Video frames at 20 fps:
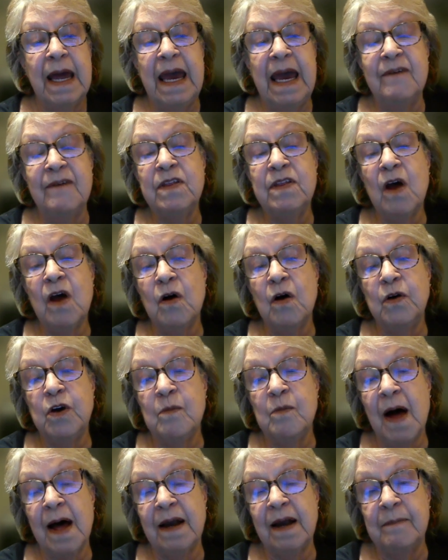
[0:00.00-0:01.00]
Even though
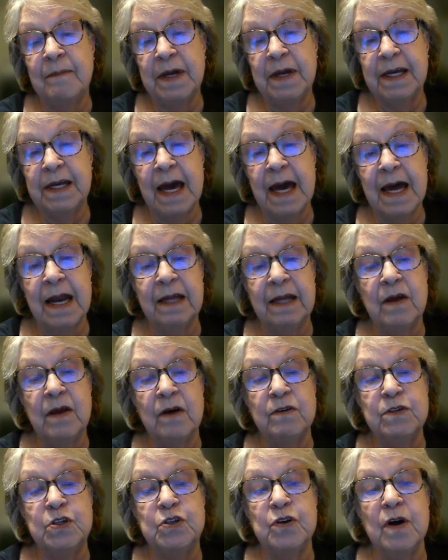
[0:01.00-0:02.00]
you might have been getting
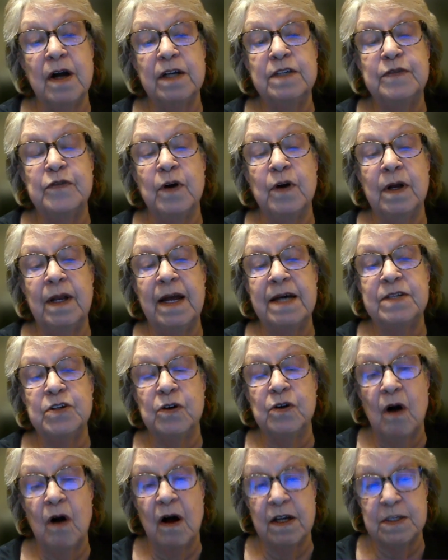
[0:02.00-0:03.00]
those drugs for a
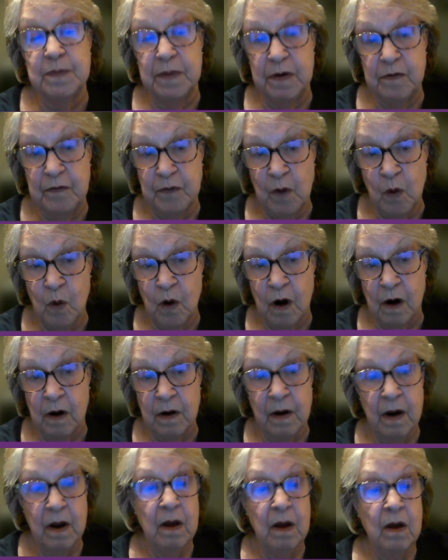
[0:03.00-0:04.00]
lesser cost
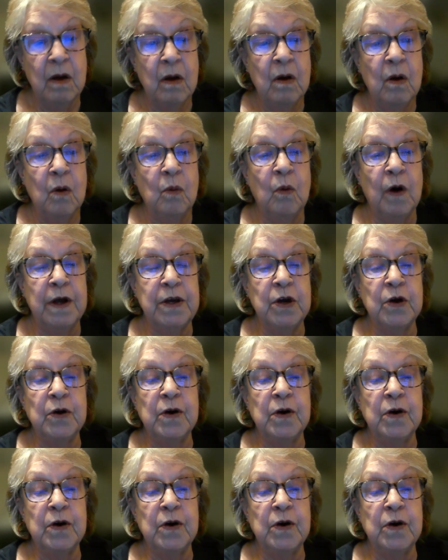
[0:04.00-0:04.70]
before, what